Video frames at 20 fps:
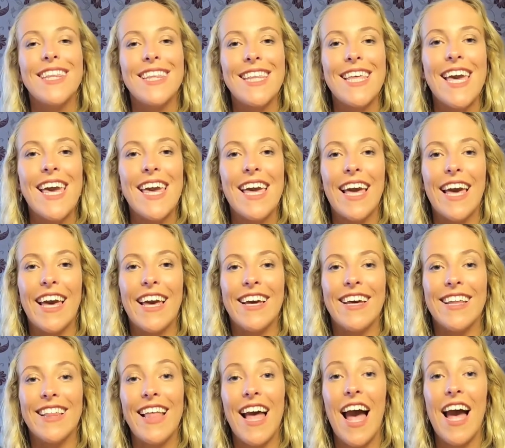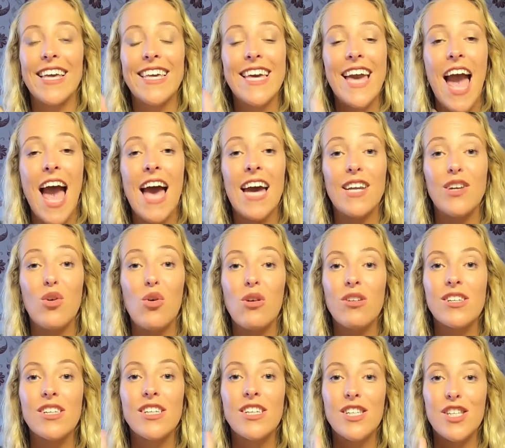thing that I
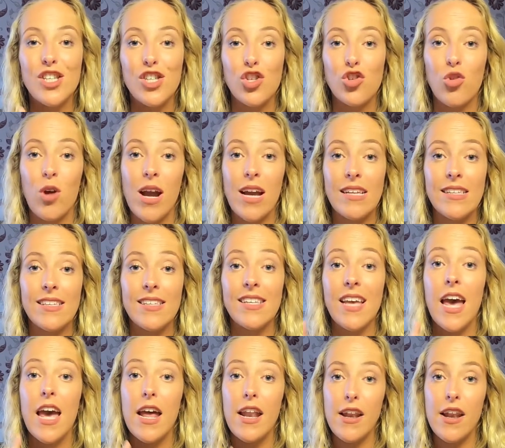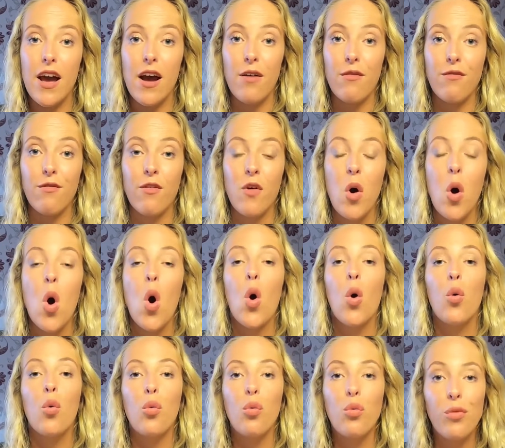cannot stress enough,
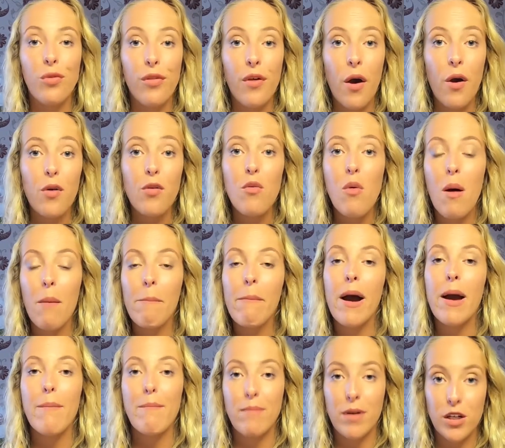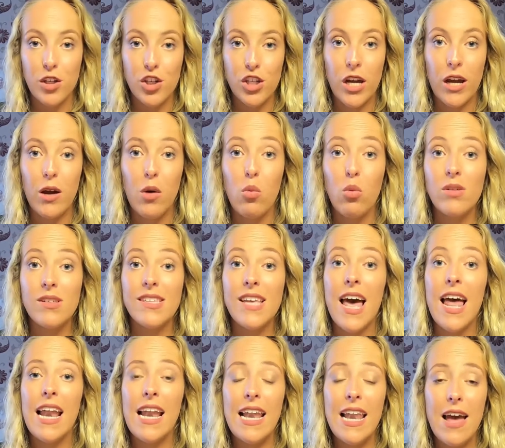although my budget was
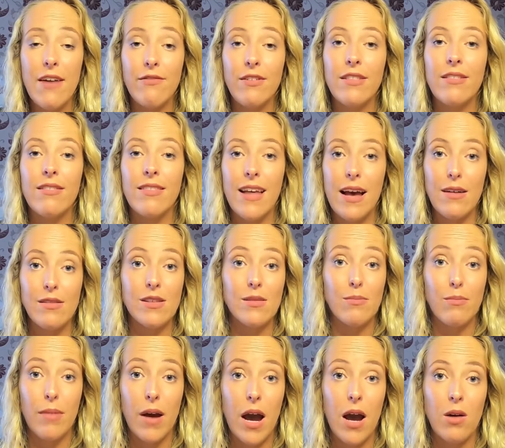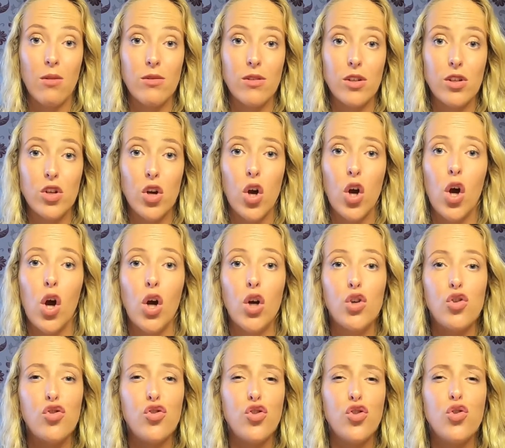£11,000,
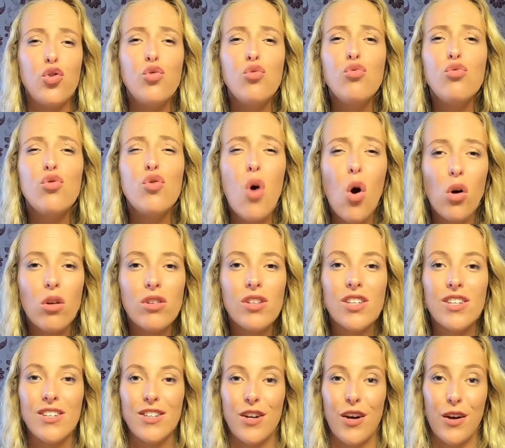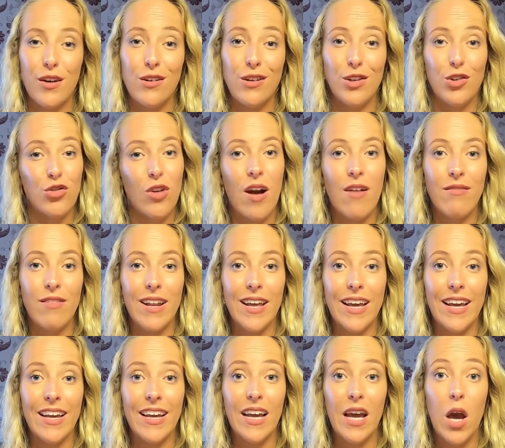do not go
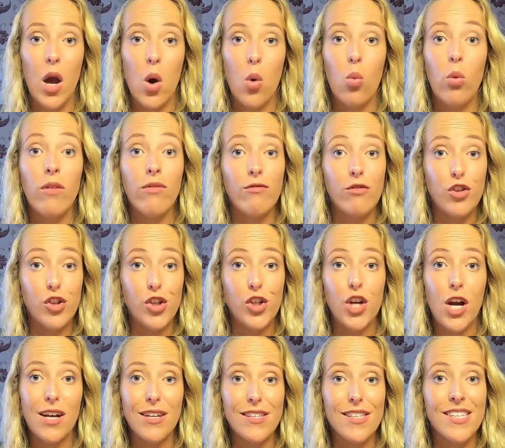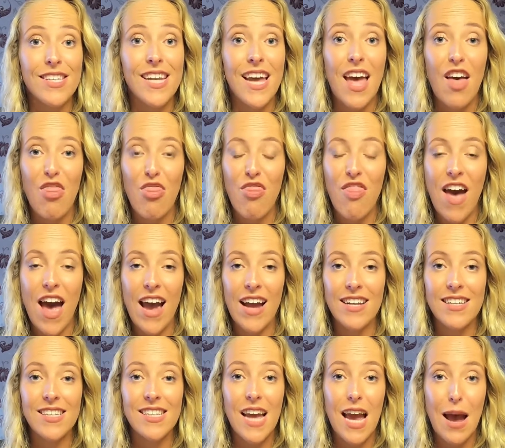travelling with just
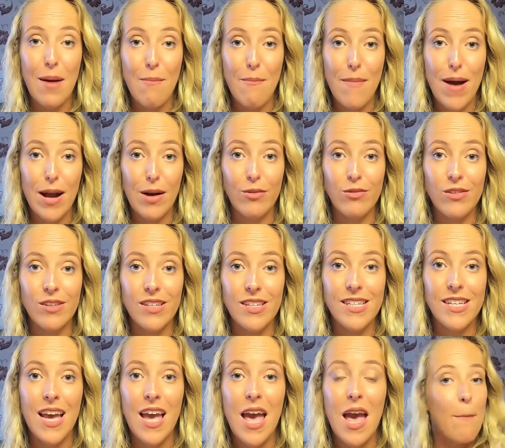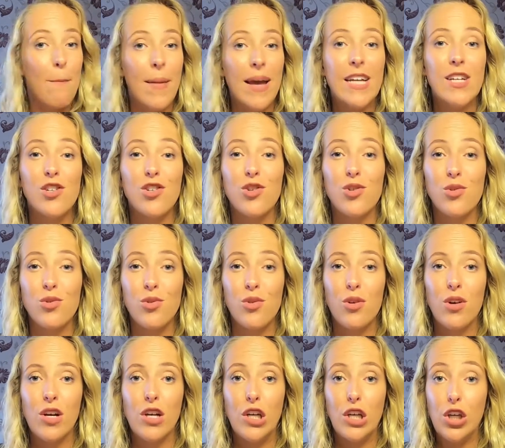that amount. Make
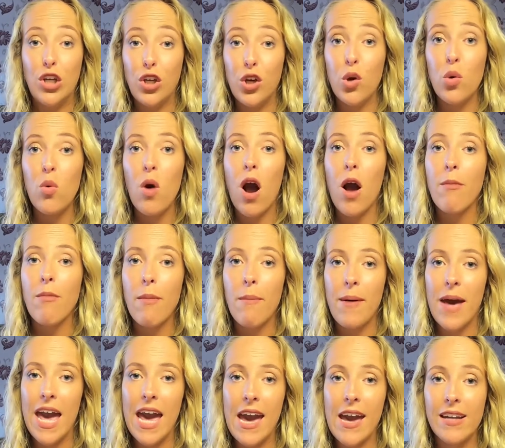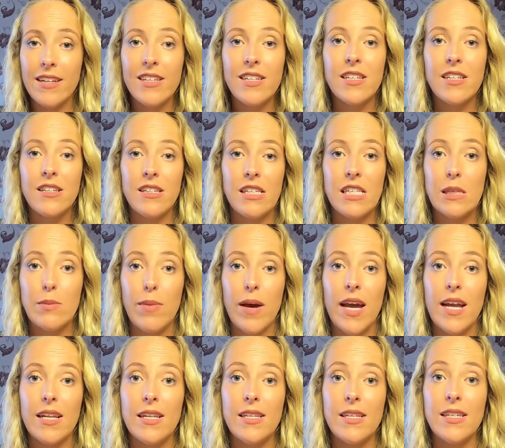sure you are prepared to
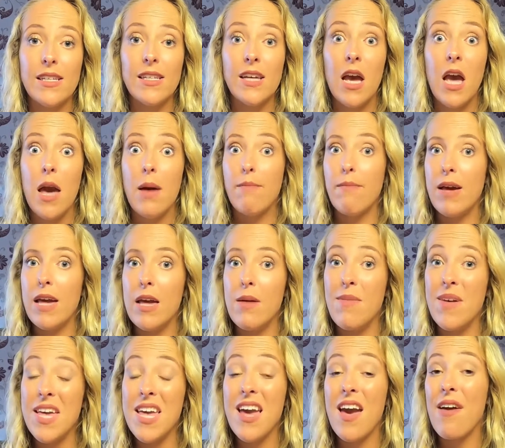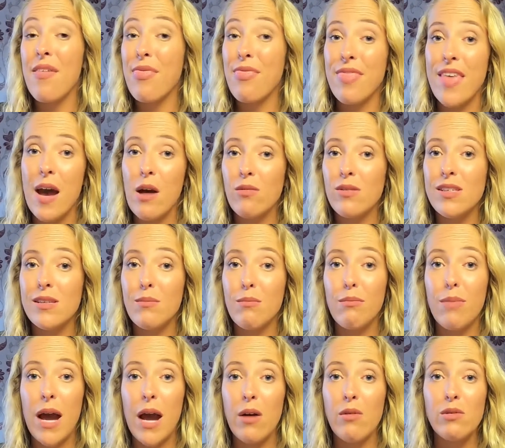spend maybe
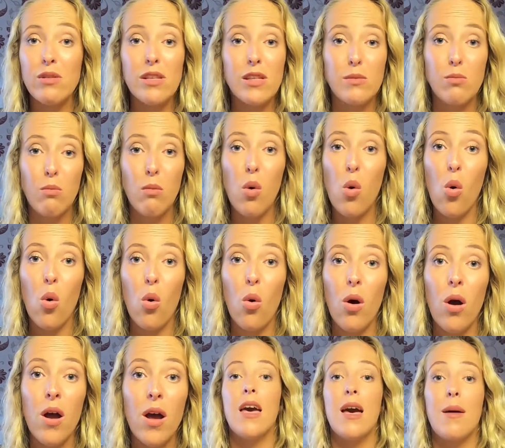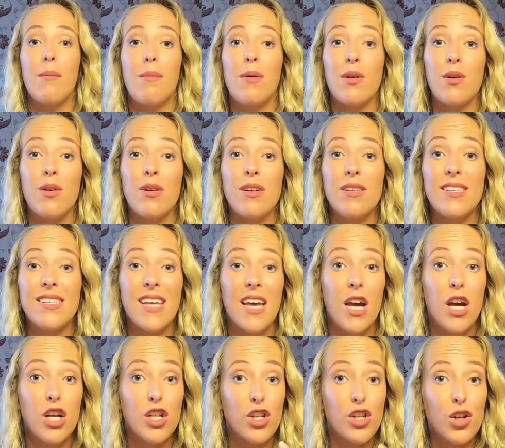£1,000 more, because
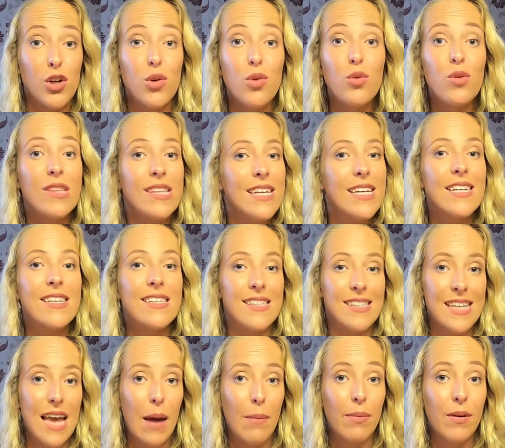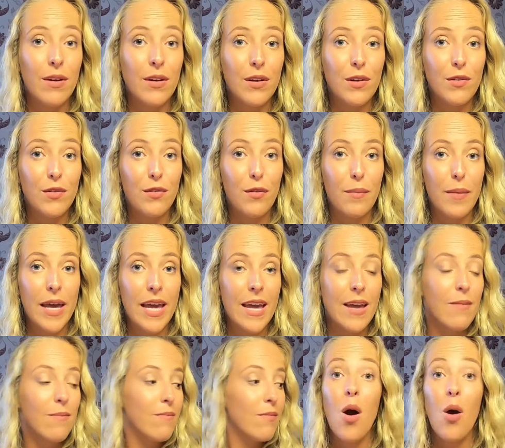two things happened for
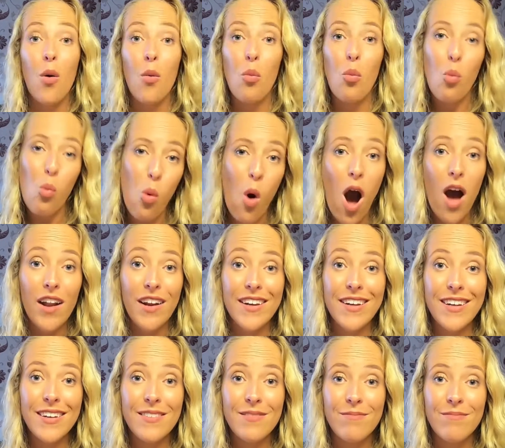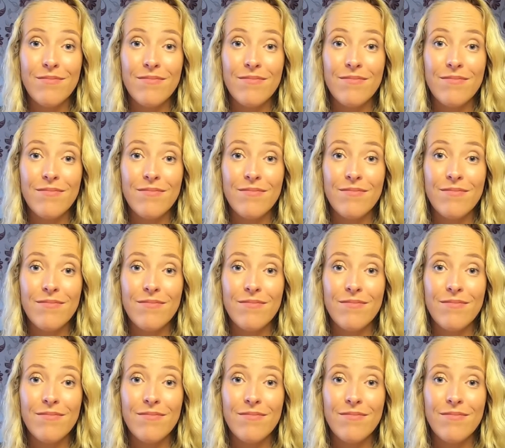me. One,